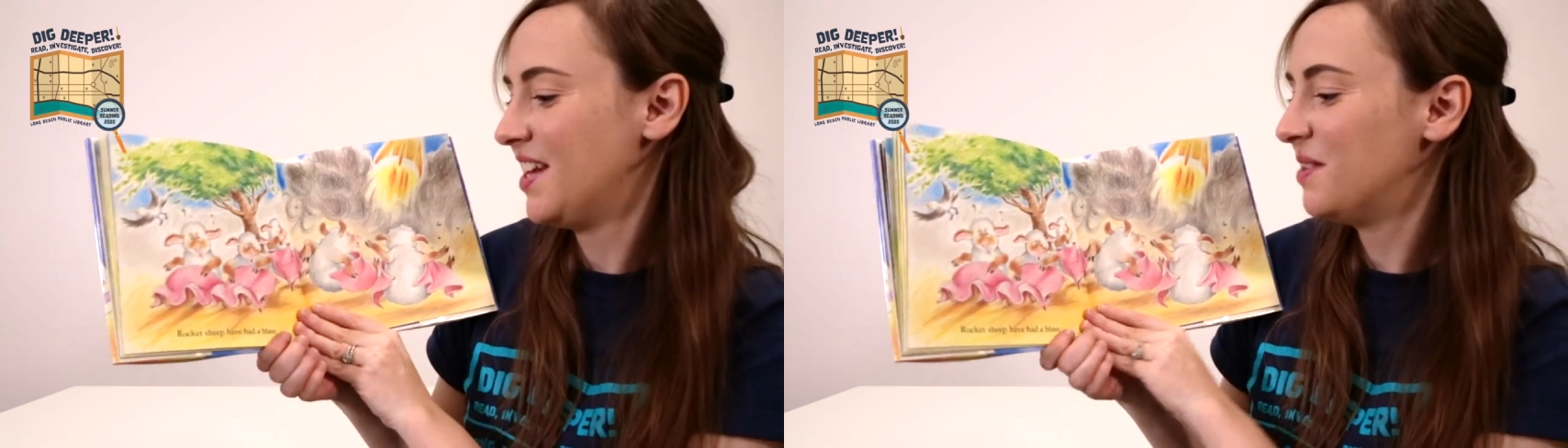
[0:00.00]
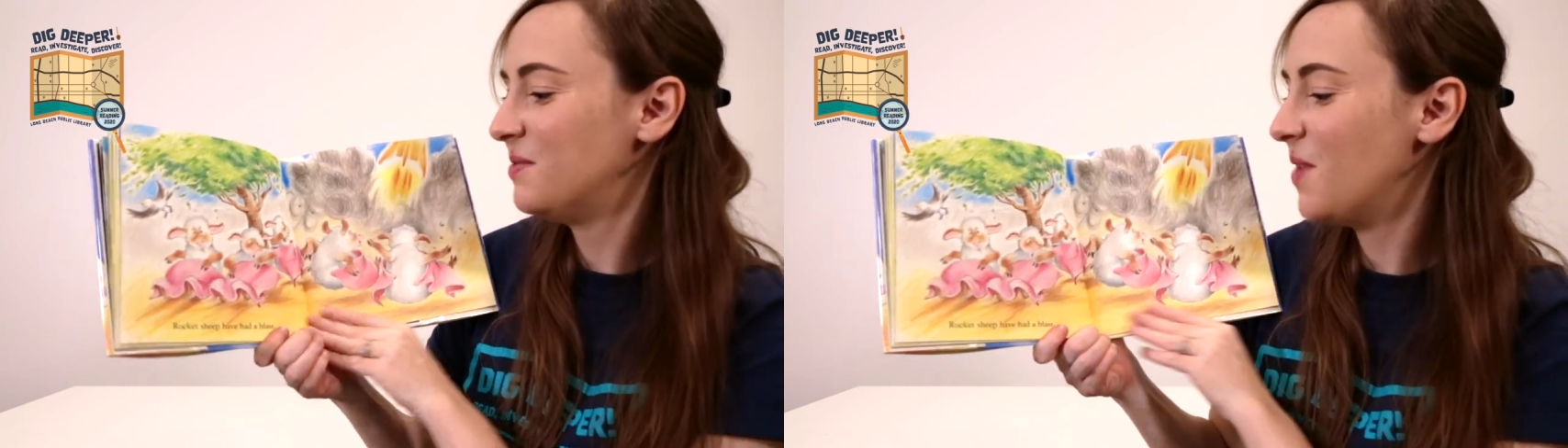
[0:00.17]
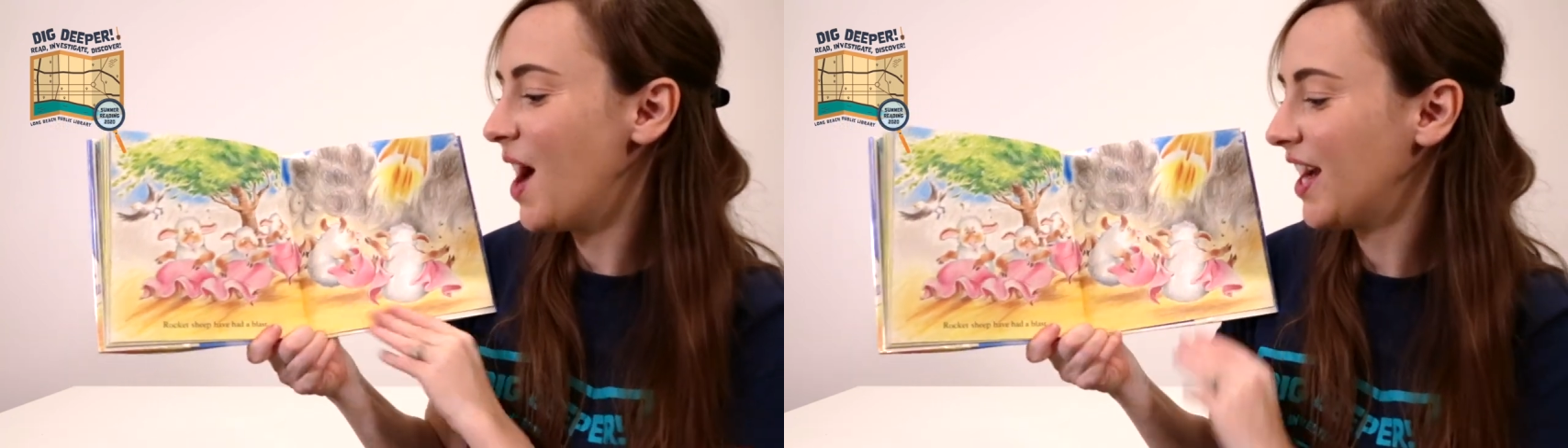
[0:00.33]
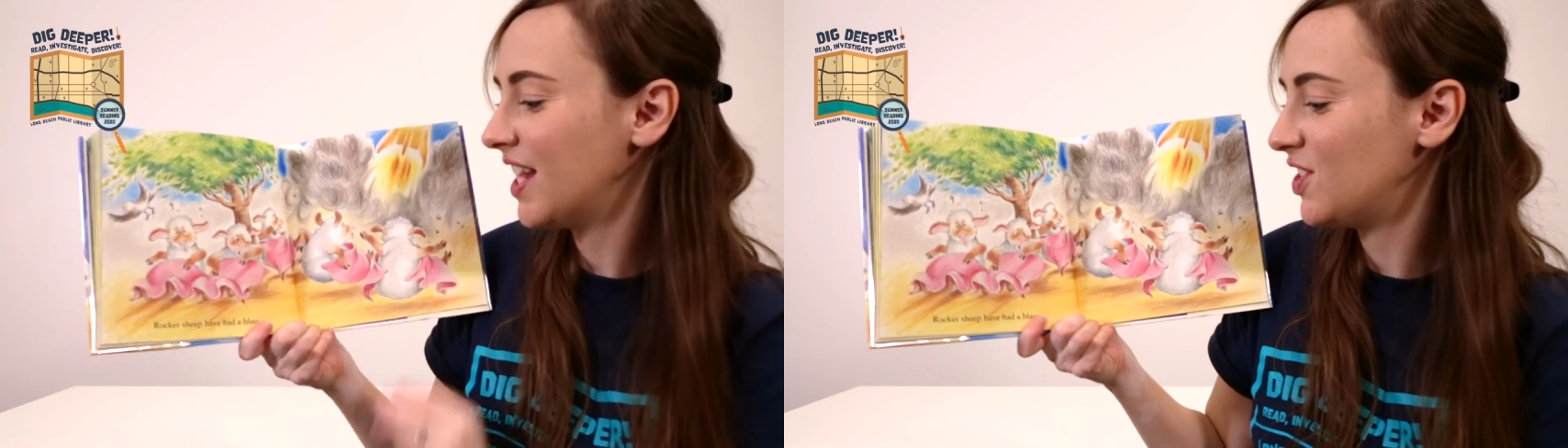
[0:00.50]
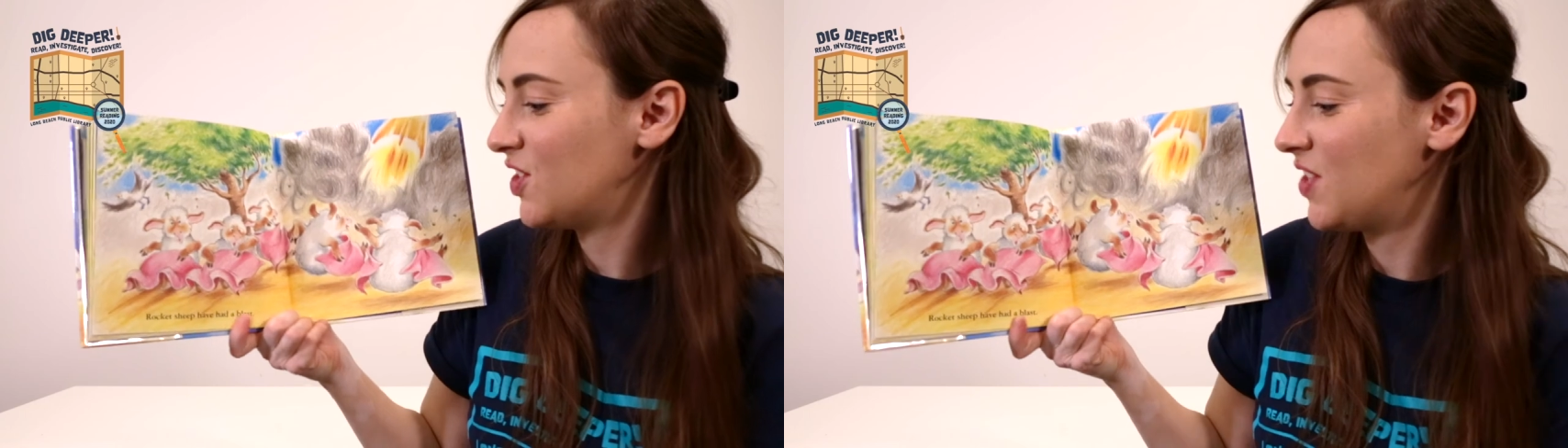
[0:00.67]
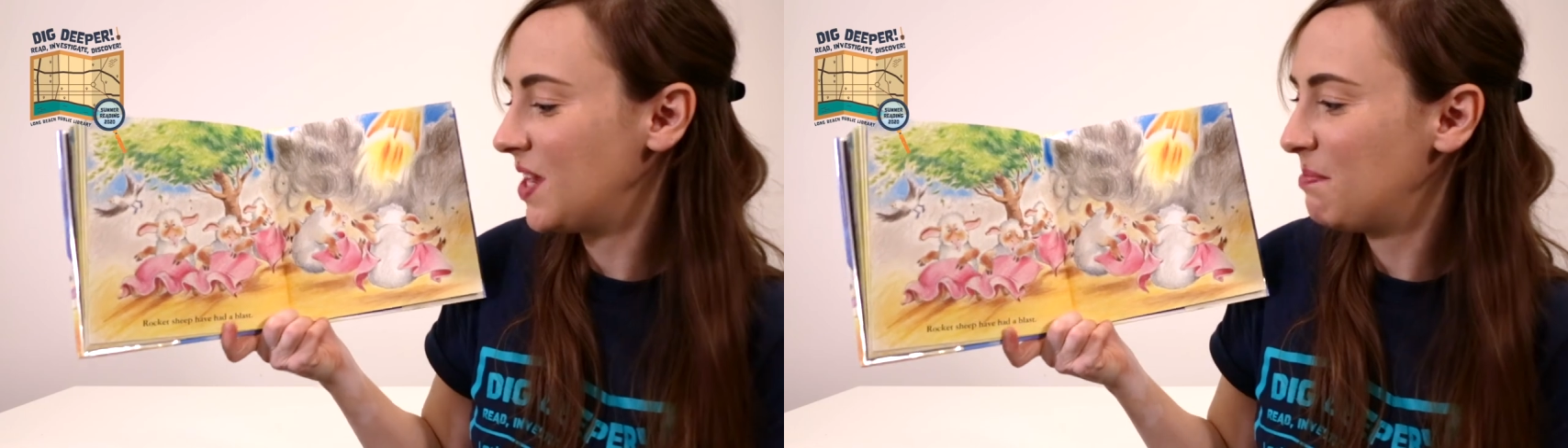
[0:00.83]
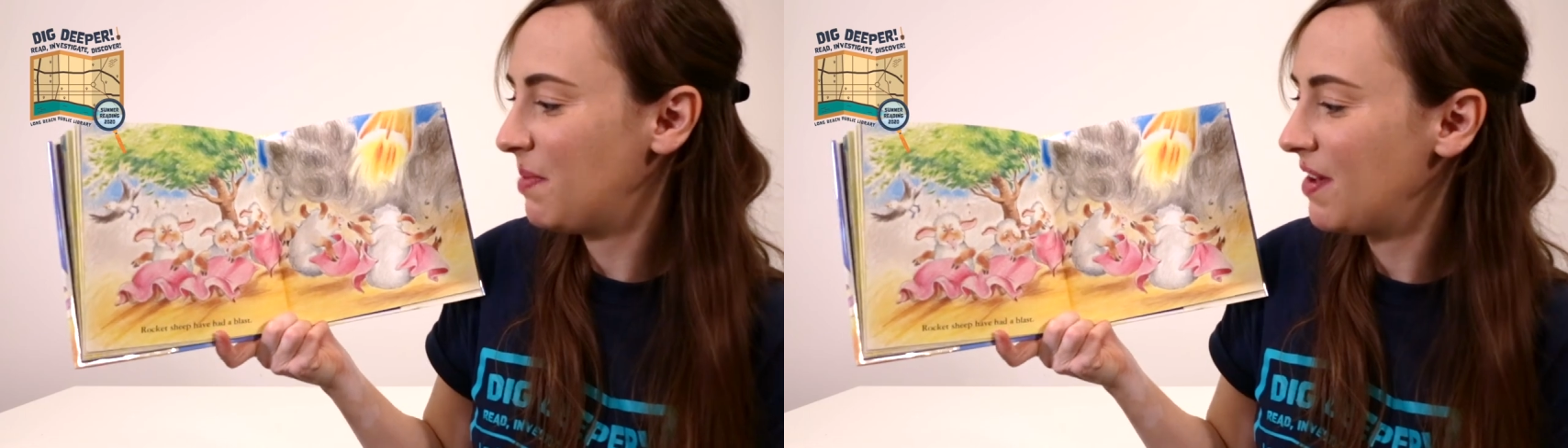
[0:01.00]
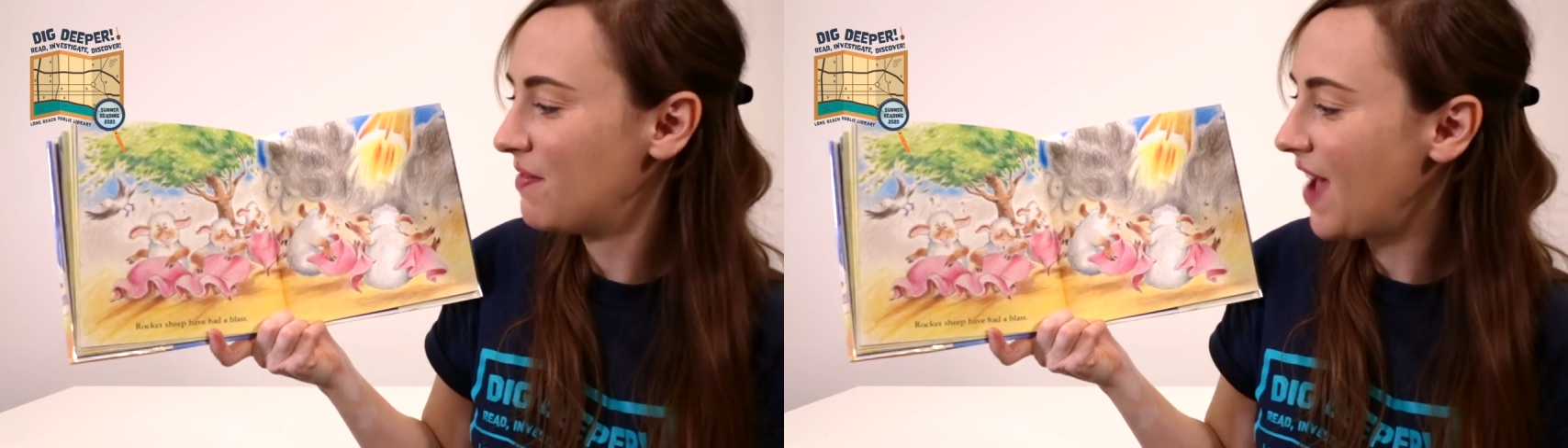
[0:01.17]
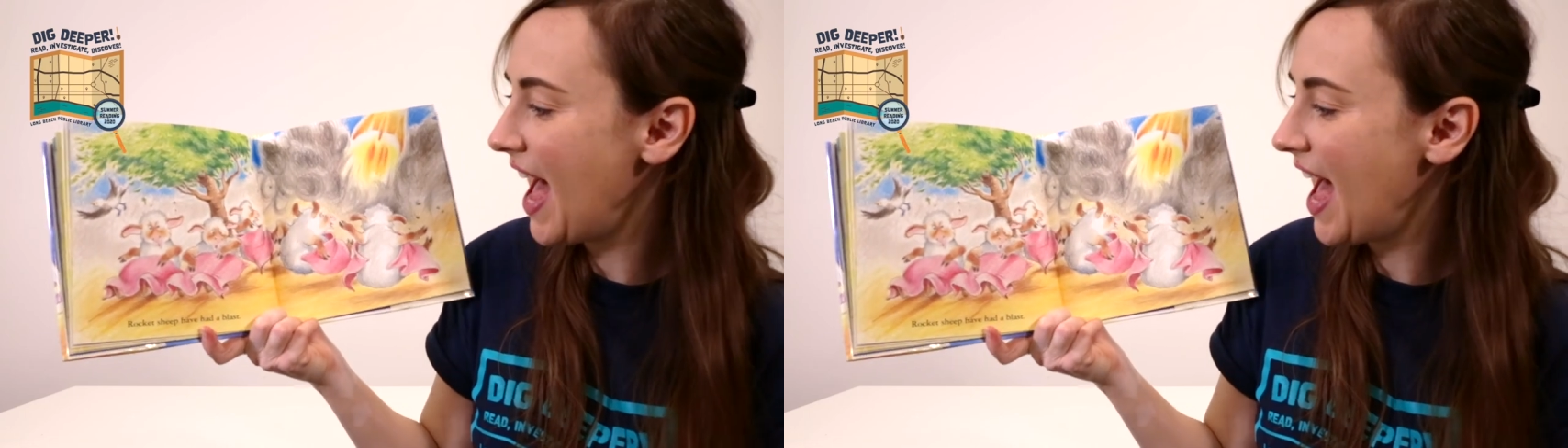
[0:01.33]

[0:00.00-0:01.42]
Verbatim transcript: Rocket sheep have